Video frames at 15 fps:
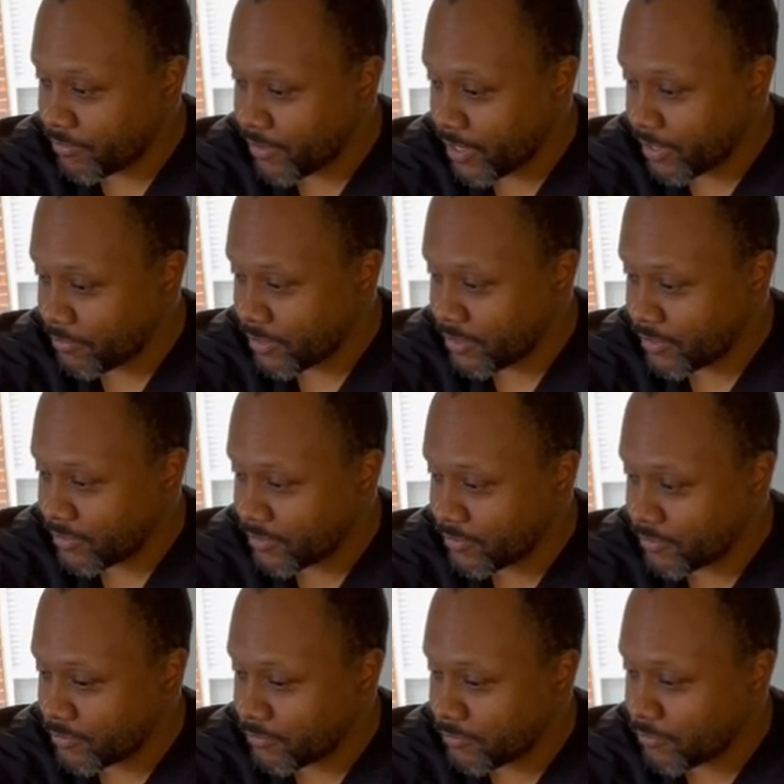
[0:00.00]
There's
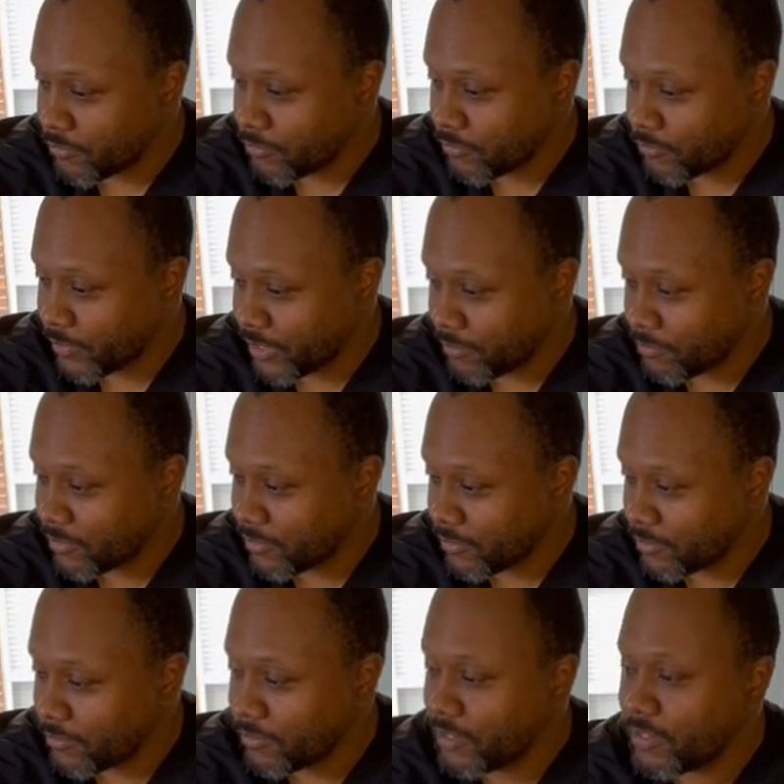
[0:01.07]
no going way
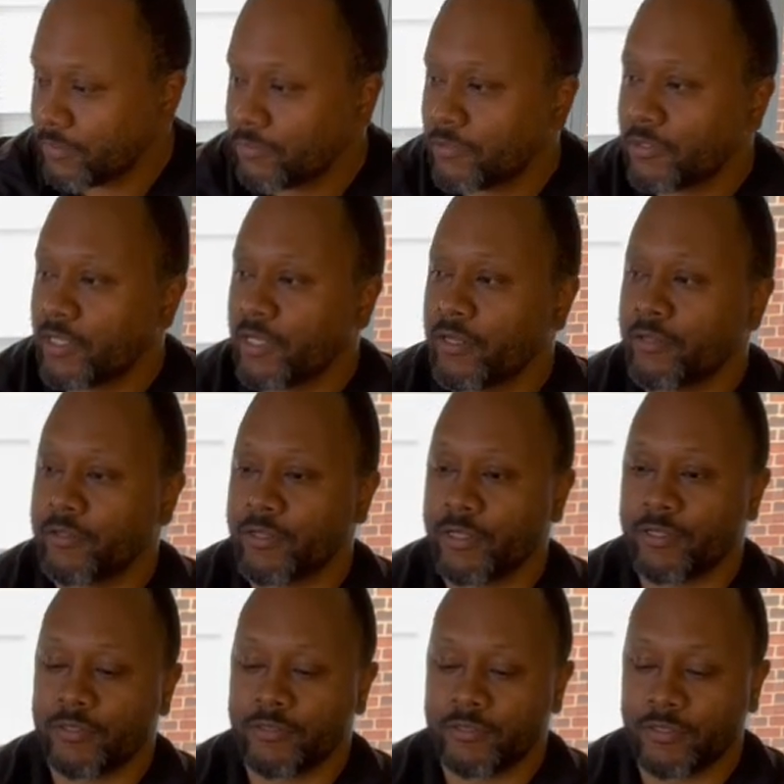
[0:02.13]
below the nipple line, all that
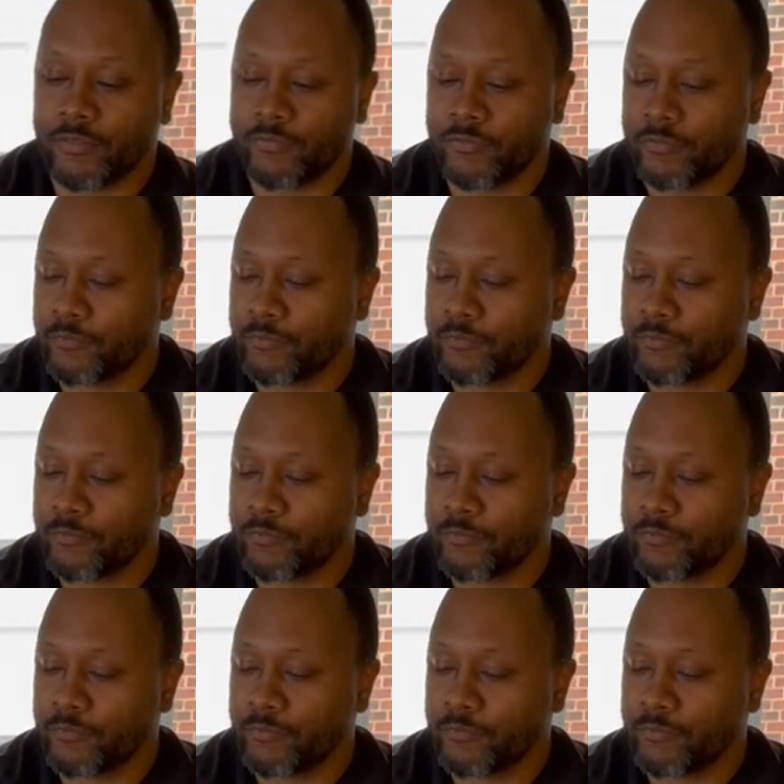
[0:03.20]
good stuff.